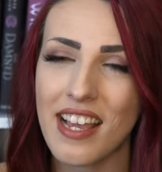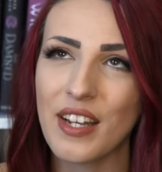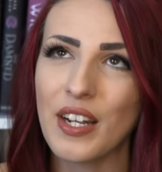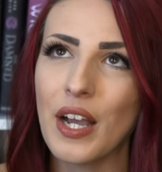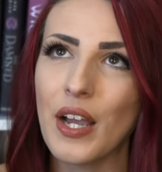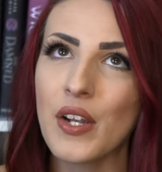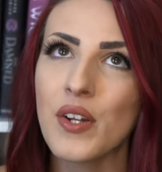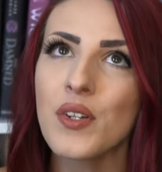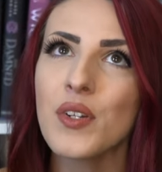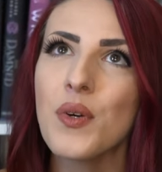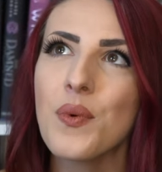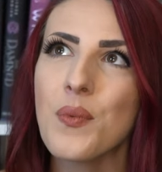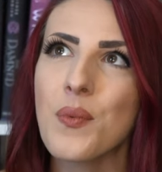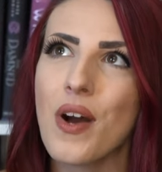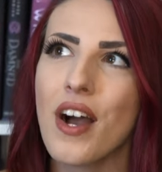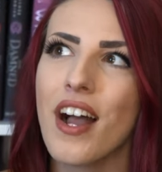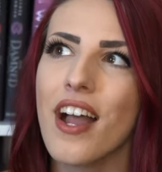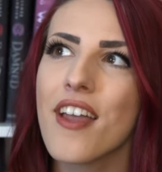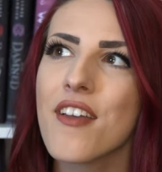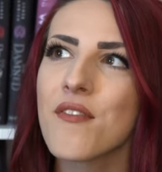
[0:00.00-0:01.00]
And I don't know
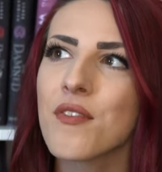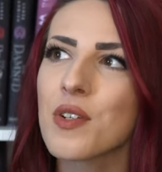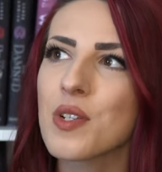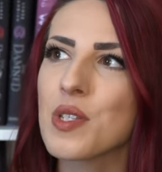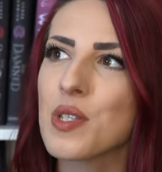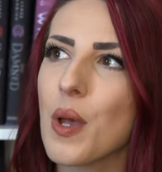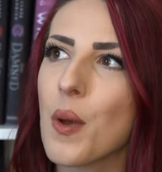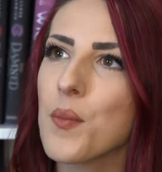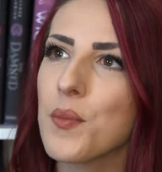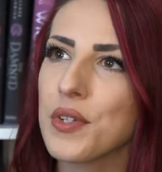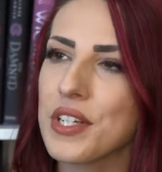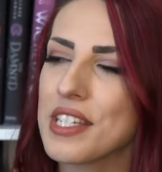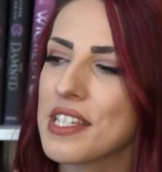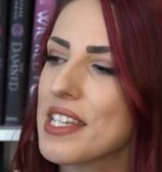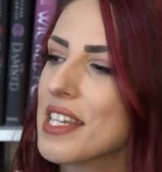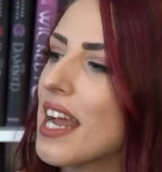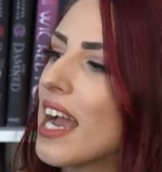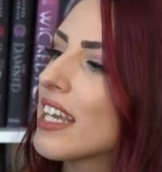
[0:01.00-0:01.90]
why, for some reason,